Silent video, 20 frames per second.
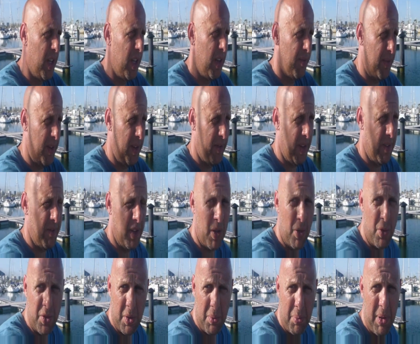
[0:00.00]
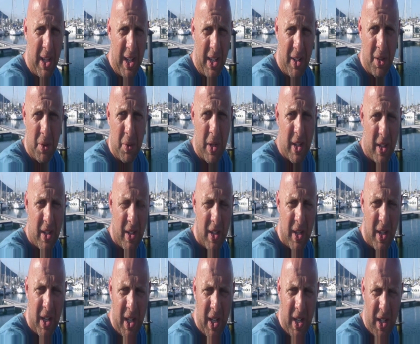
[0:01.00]
If everything goes to plan and the weather
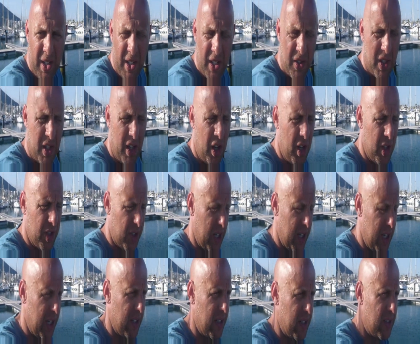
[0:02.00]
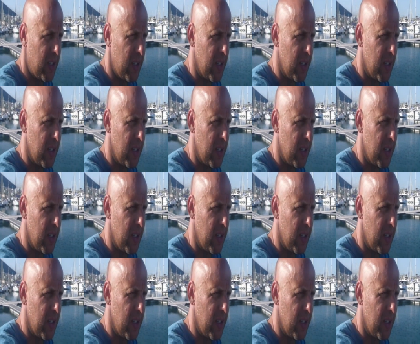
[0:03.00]
is in our side, it's